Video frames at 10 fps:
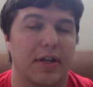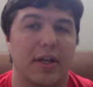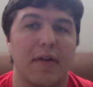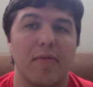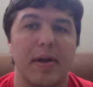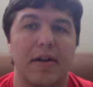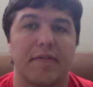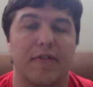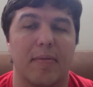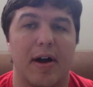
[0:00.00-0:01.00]
government
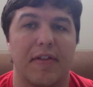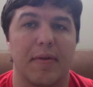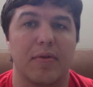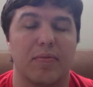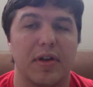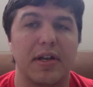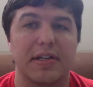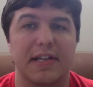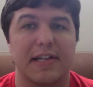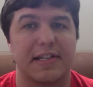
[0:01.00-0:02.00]
of Vermont, they were
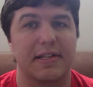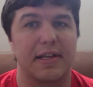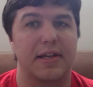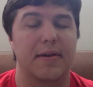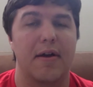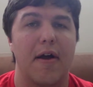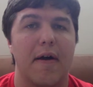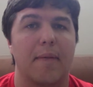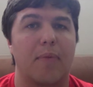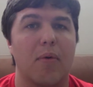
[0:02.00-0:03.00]
reassessing the
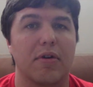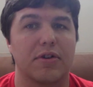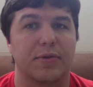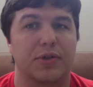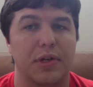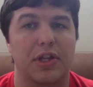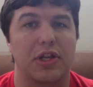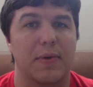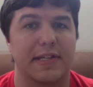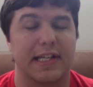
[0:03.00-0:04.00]
borders between the
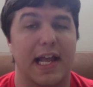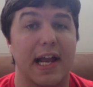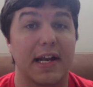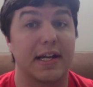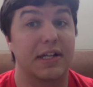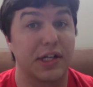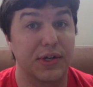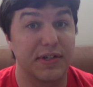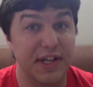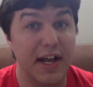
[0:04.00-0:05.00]
U.S. and Canada, and it
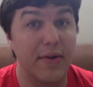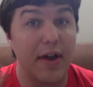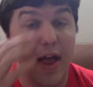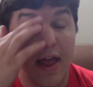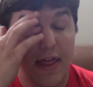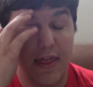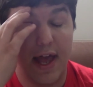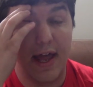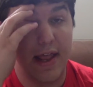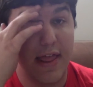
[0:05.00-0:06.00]
turns out
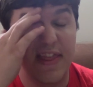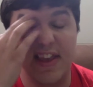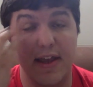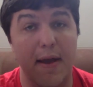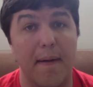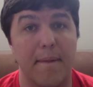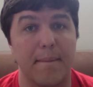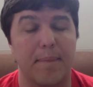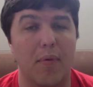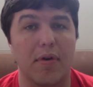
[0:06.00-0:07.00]
that the
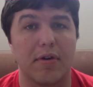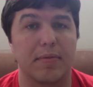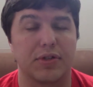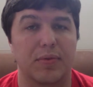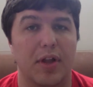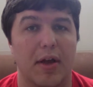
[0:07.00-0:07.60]
border between